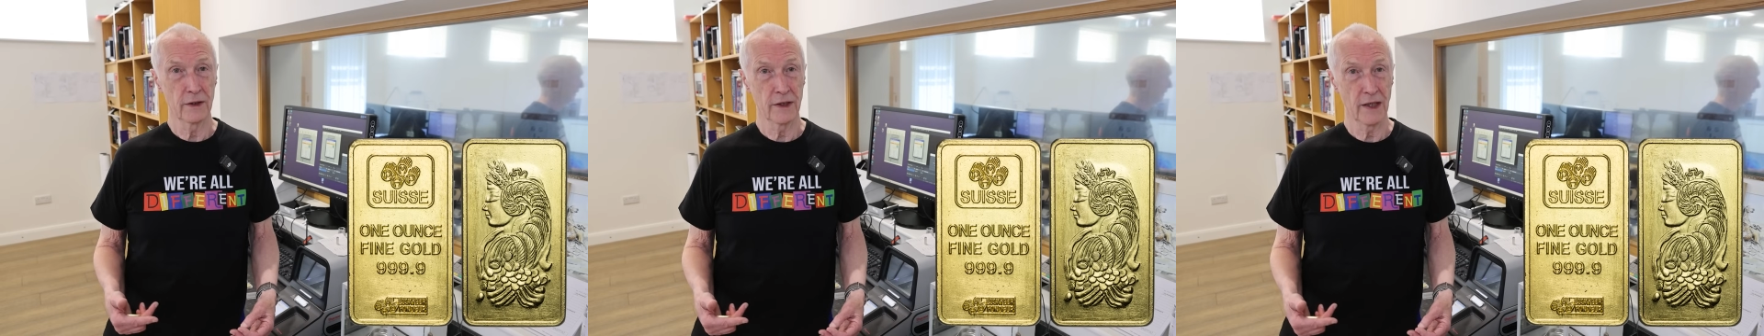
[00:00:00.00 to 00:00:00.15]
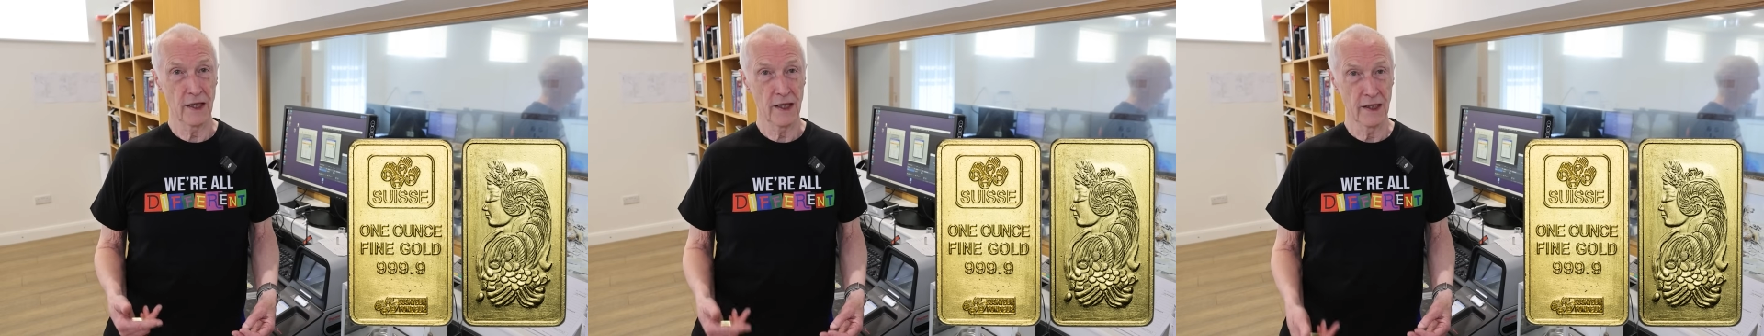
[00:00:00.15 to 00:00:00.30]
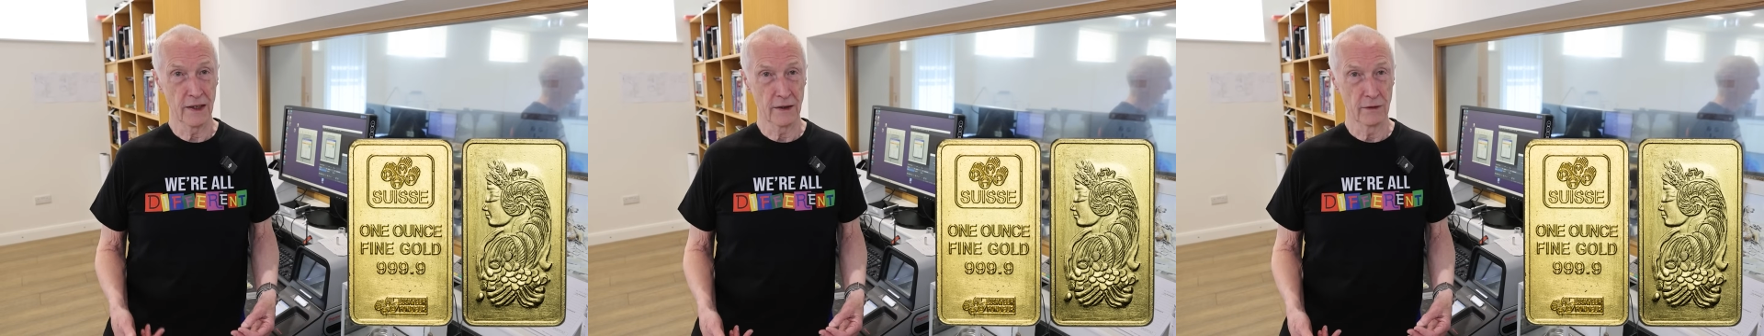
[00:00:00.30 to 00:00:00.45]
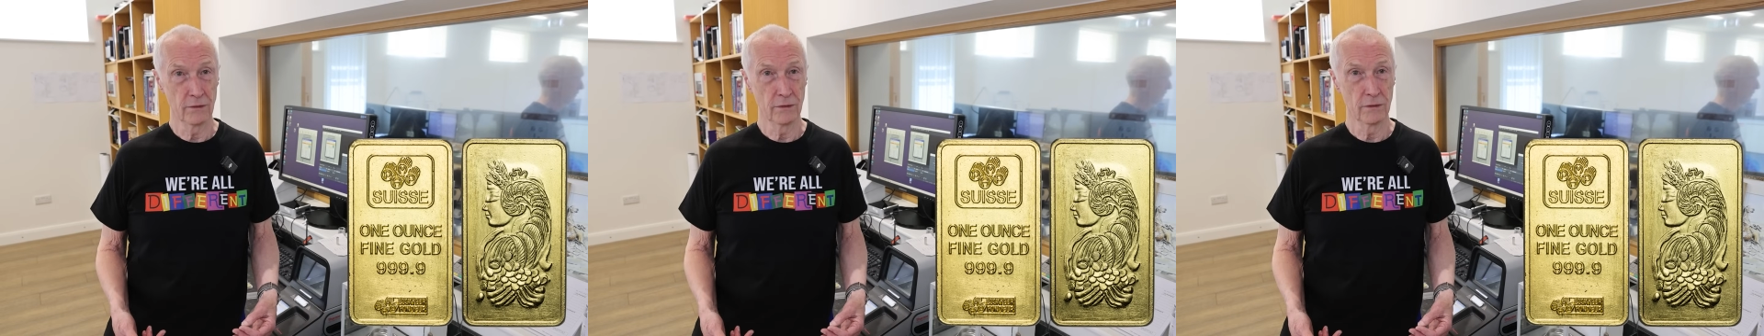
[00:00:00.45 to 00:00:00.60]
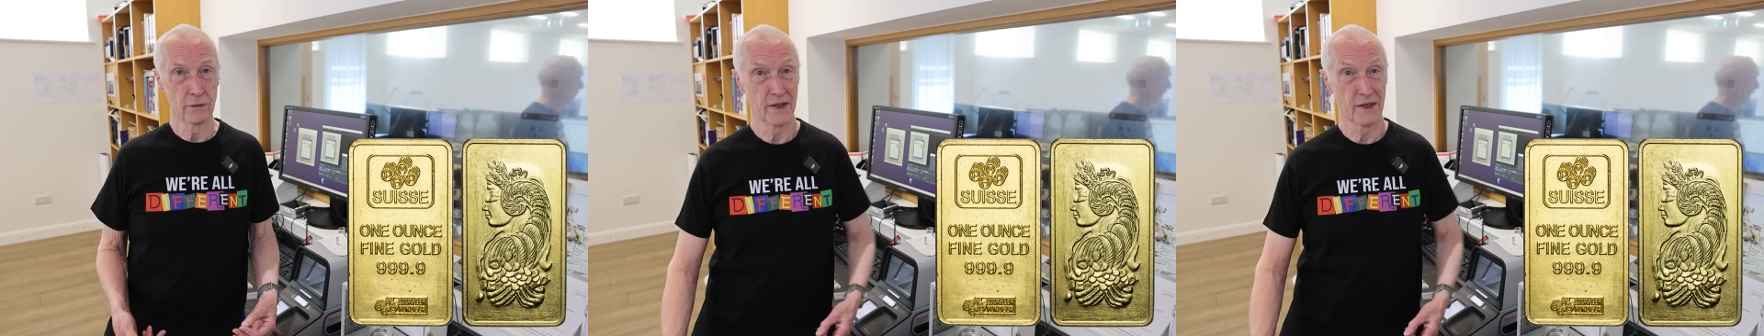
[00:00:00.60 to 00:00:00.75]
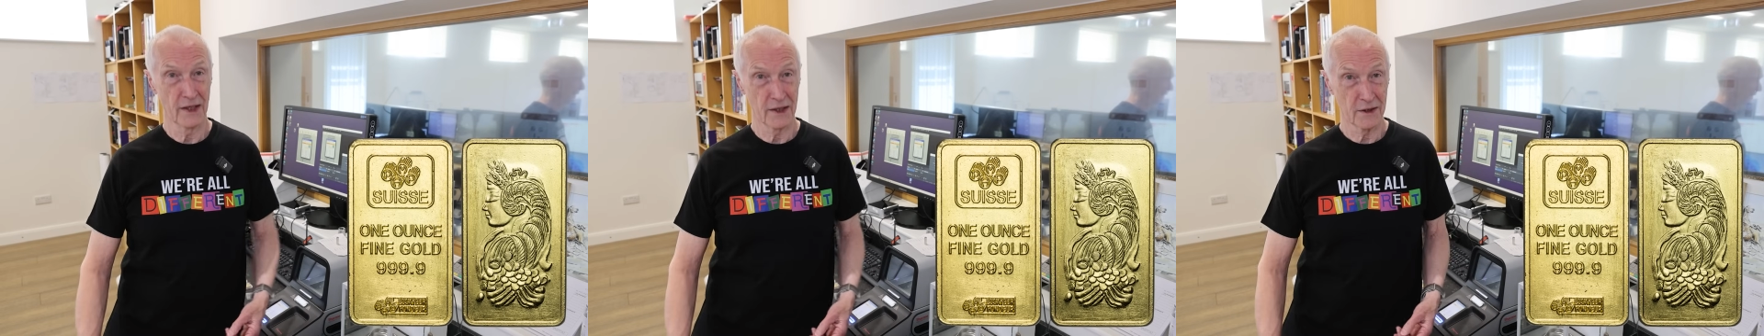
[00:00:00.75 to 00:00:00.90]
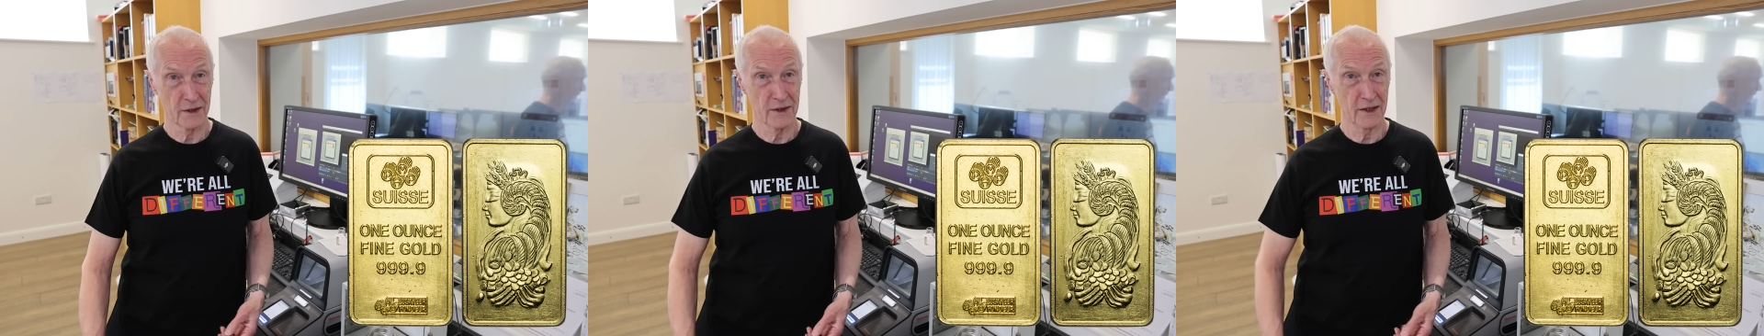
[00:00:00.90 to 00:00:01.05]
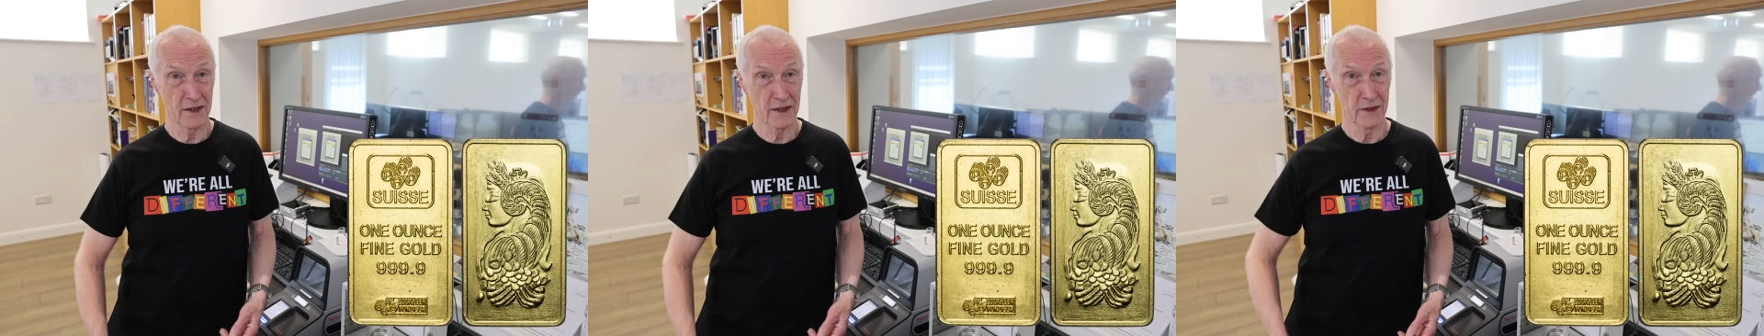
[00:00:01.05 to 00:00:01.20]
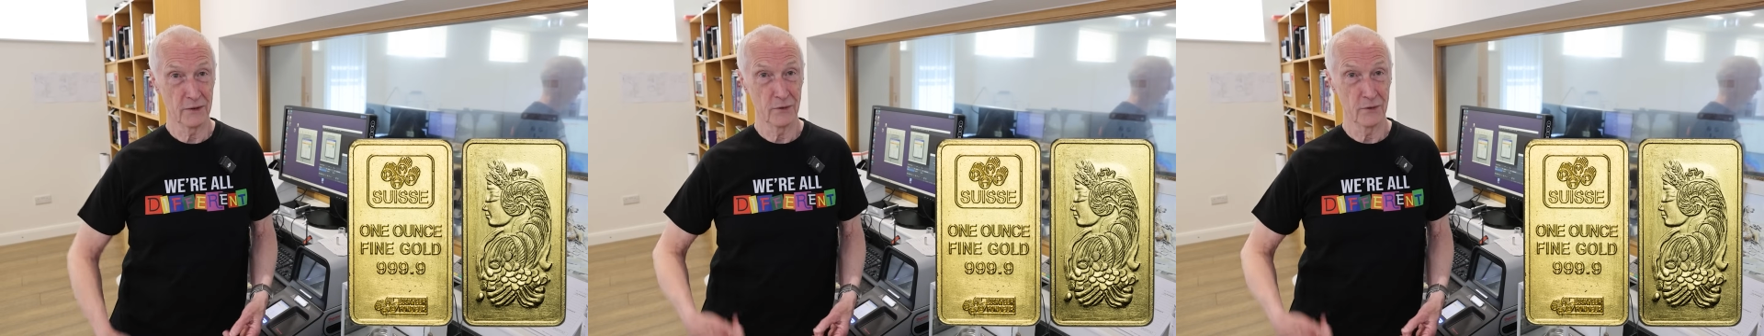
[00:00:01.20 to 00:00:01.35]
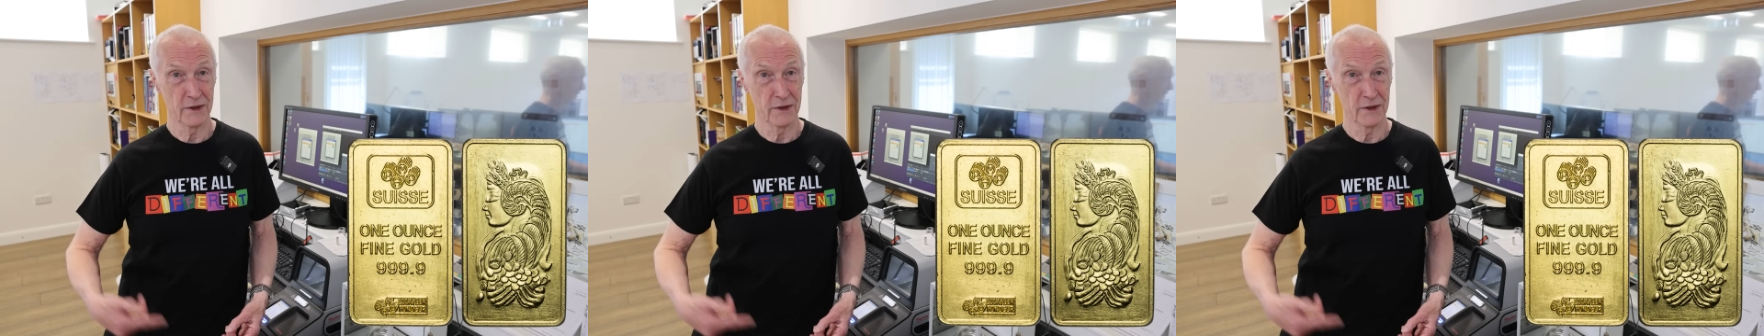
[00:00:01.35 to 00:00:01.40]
10 the next day,